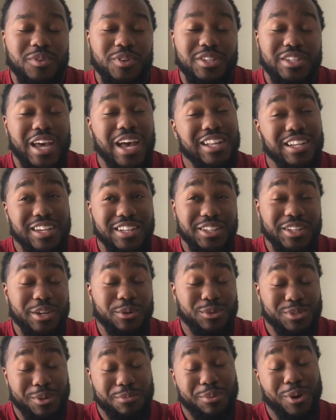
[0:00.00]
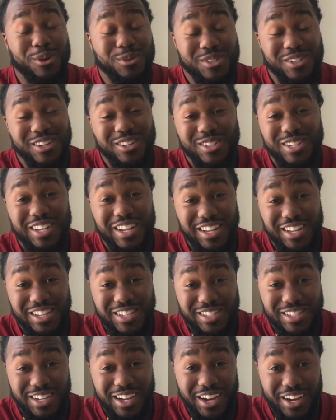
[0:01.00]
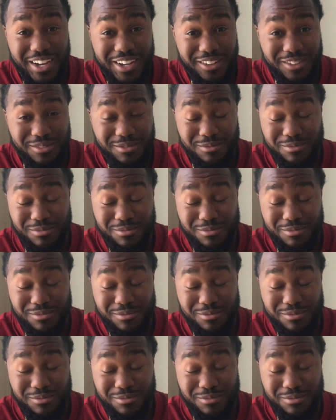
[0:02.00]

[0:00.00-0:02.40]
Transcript: Technically, it was supposed to go to the inside.